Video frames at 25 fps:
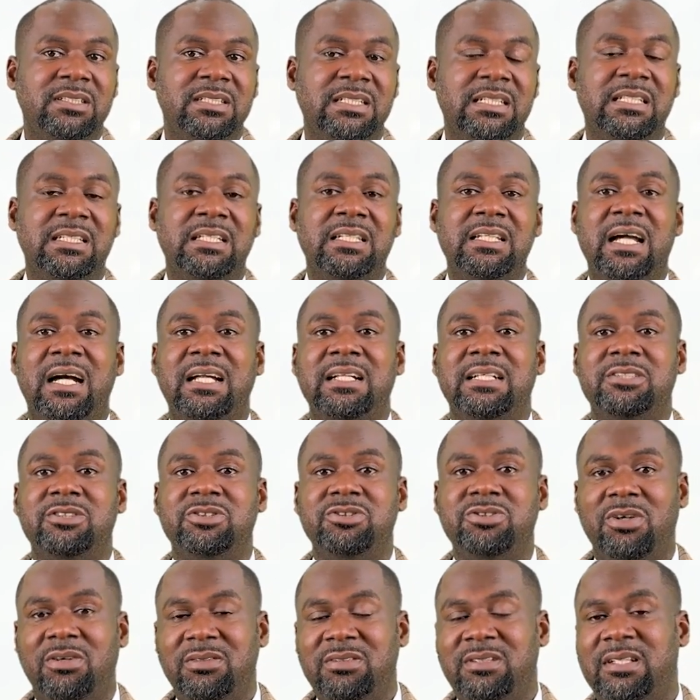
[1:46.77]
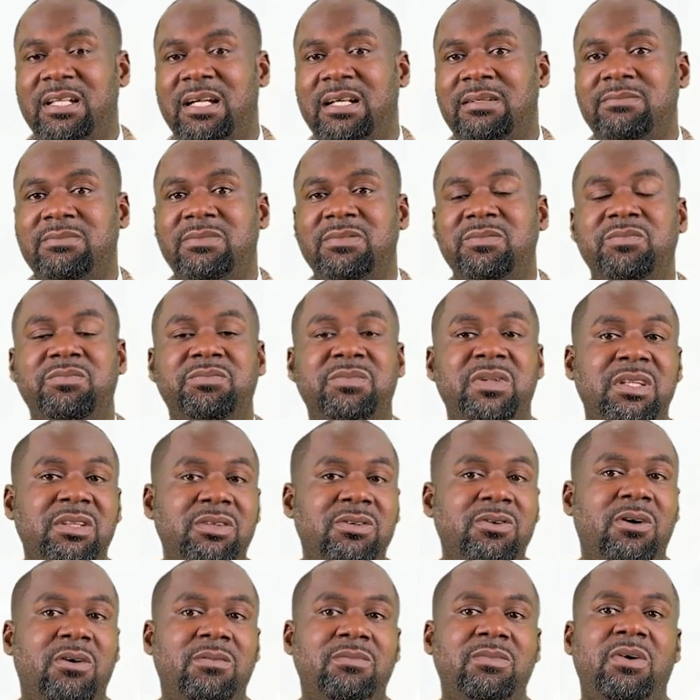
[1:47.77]
in either the short term,
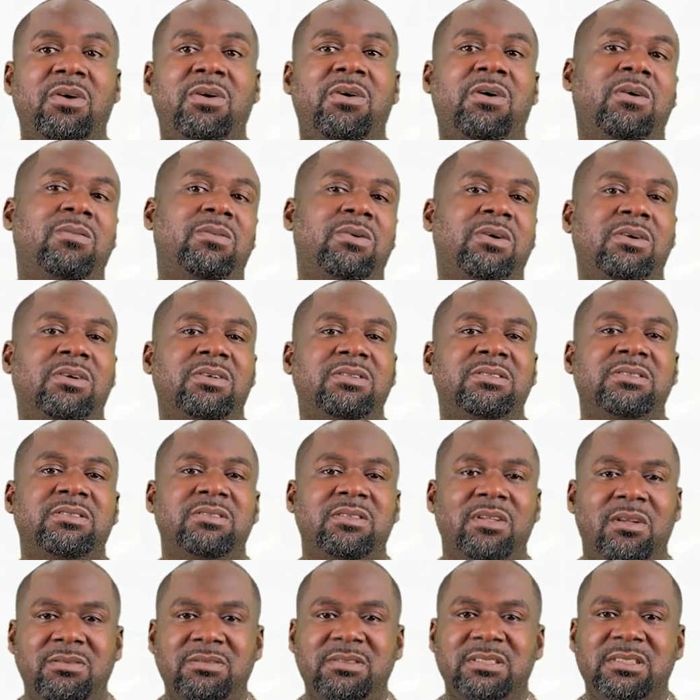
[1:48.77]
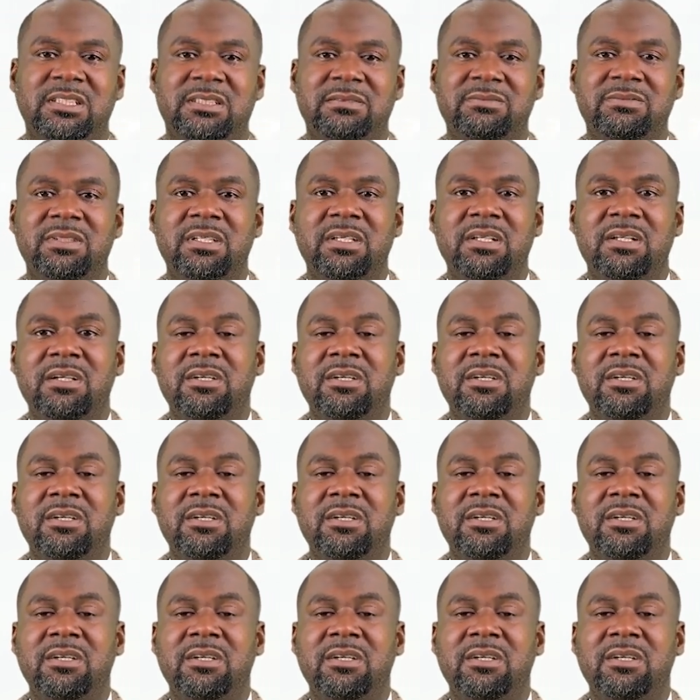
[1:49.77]
medium, or long term.